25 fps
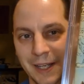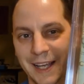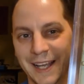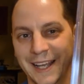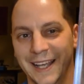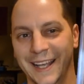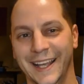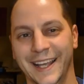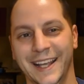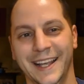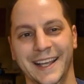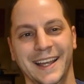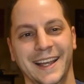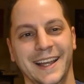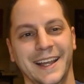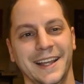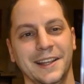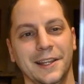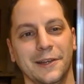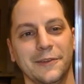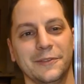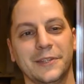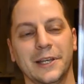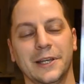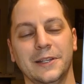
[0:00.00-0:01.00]
I
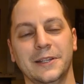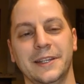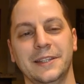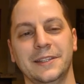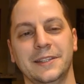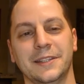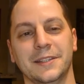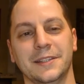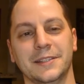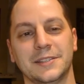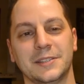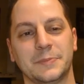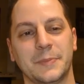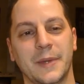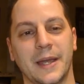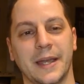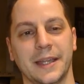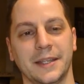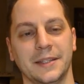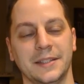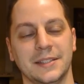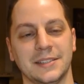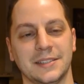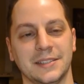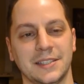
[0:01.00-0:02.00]
loved how they did this
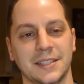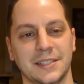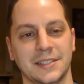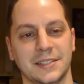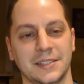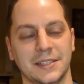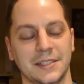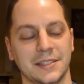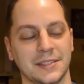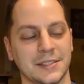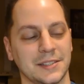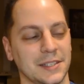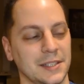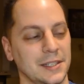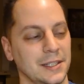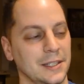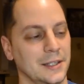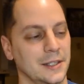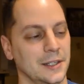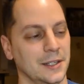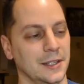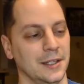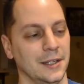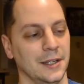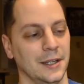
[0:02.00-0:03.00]
back in the
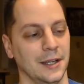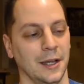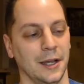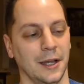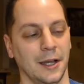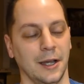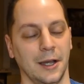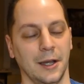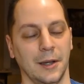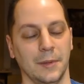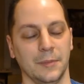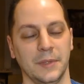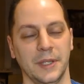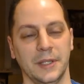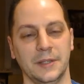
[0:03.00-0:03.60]
60s.